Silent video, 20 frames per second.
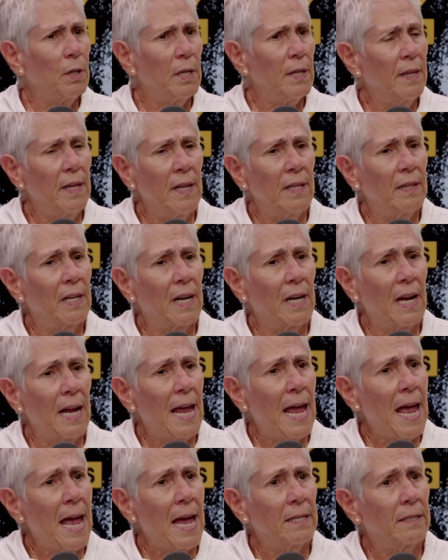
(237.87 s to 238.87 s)
thing that I
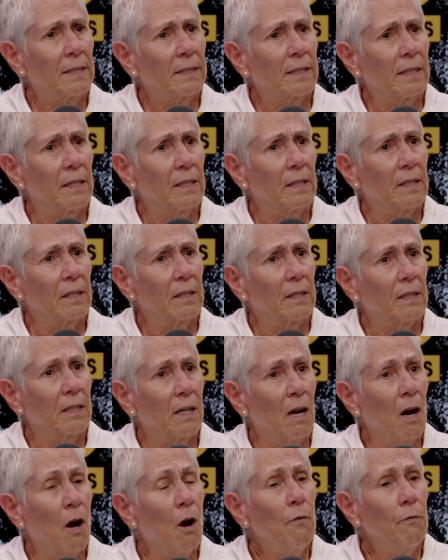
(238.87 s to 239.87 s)
asked
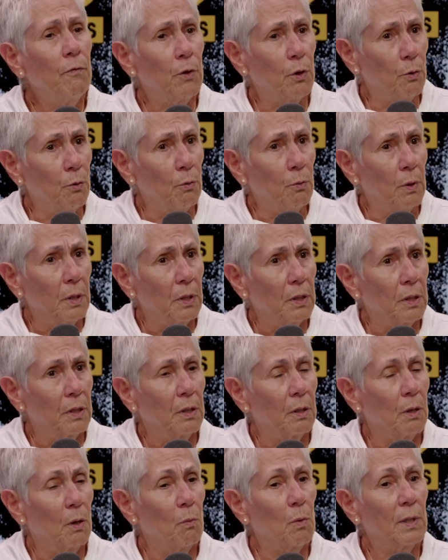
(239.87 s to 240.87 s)
of you
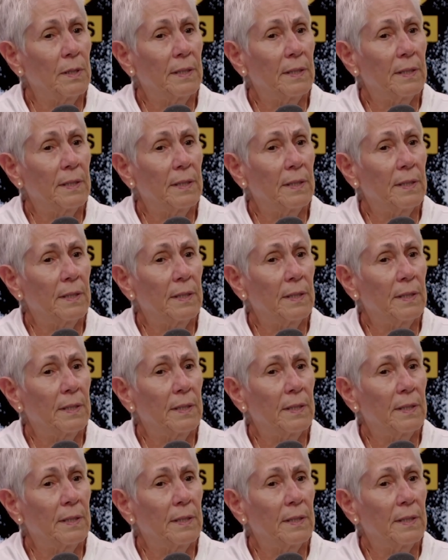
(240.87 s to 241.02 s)
was